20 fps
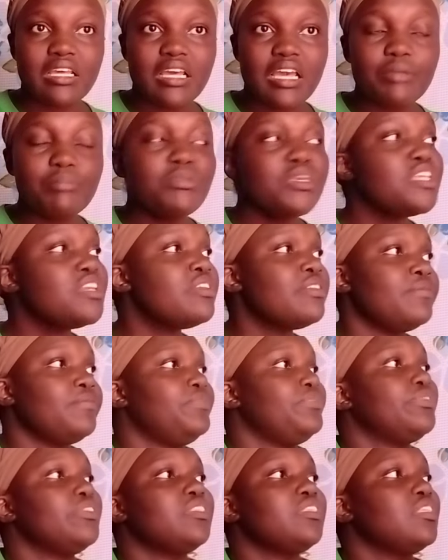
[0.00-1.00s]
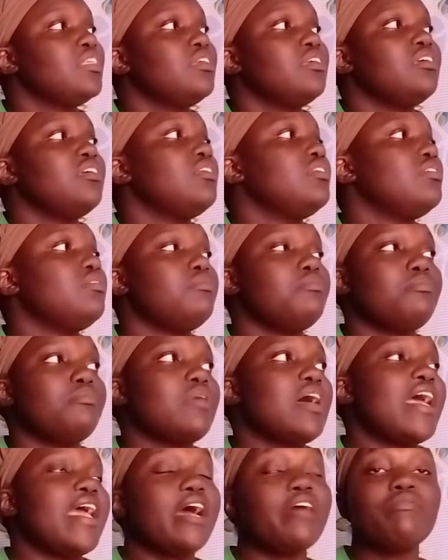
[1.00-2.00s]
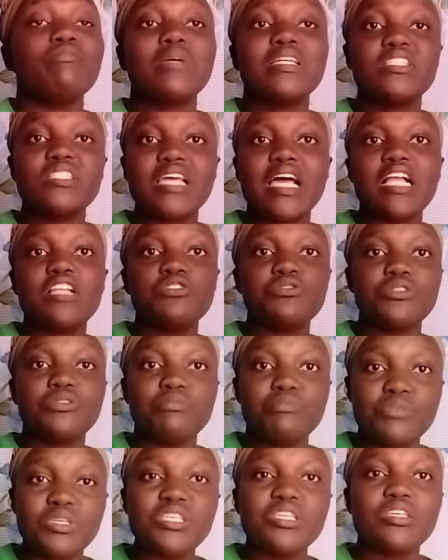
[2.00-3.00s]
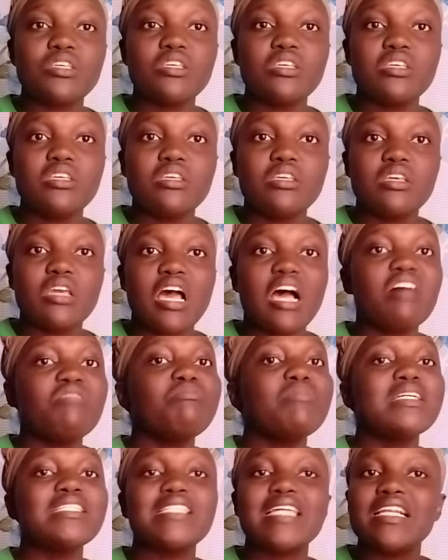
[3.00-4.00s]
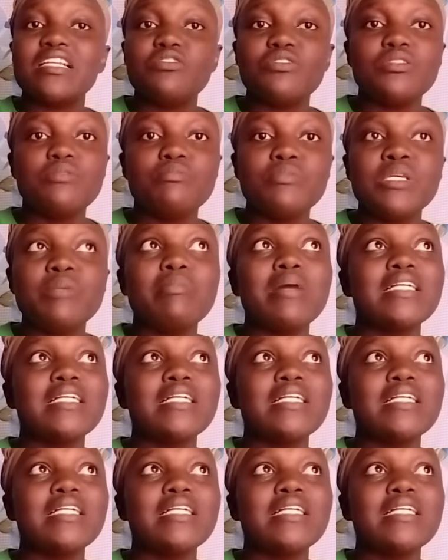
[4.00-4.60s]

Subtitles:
I mean, I have my child with me.